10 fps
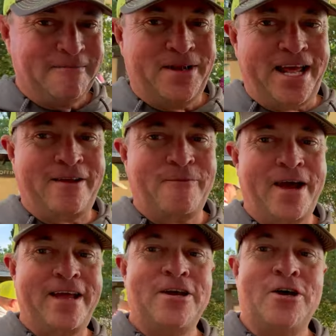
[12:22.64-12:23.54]
But
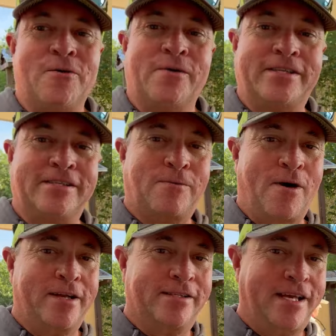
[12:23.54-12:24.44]
anyway, we just
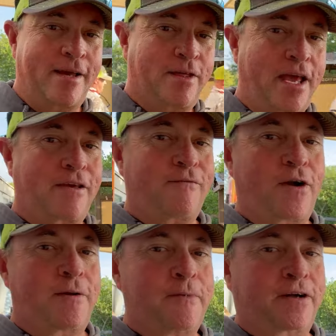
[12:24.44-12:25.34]
want to say thank you
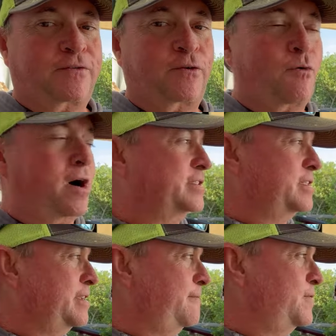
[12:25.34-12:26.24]
very much for
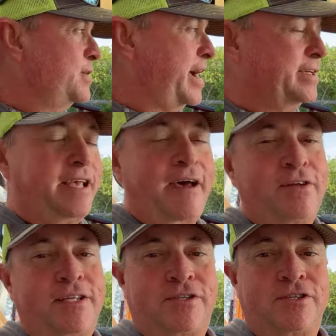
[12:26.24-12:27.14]
watching. If you guys have
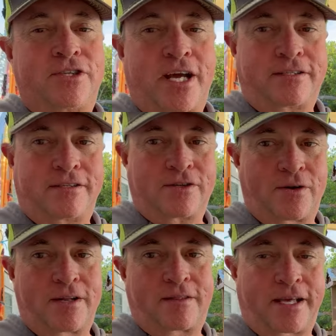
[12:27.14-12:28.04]
any suggestions
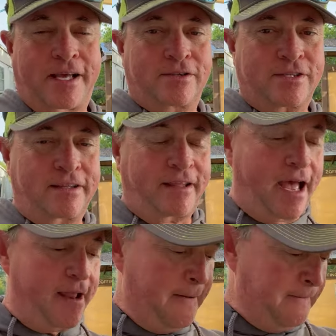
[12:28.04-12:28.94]
or anything else like
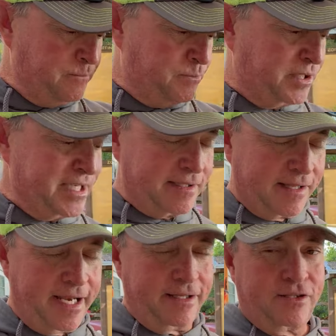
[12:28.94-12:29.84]
that, please
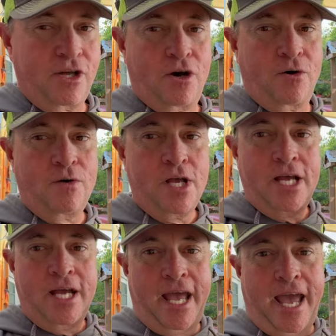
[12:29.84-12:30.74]
let us know.
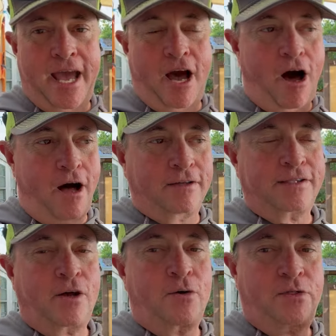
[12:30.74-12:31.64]

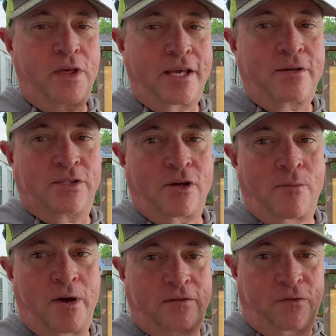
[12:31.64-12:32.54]
Also, thank you so
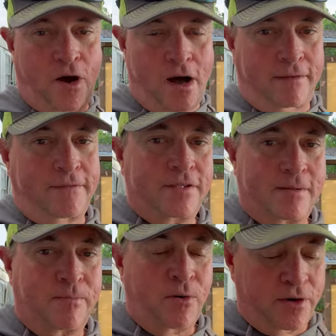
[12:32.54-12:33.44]
much for all of the
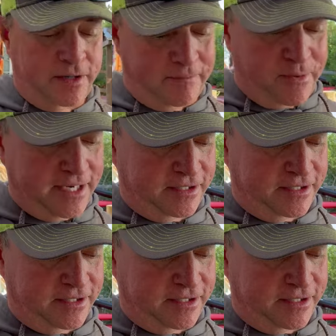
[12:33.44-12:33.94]
support at the bait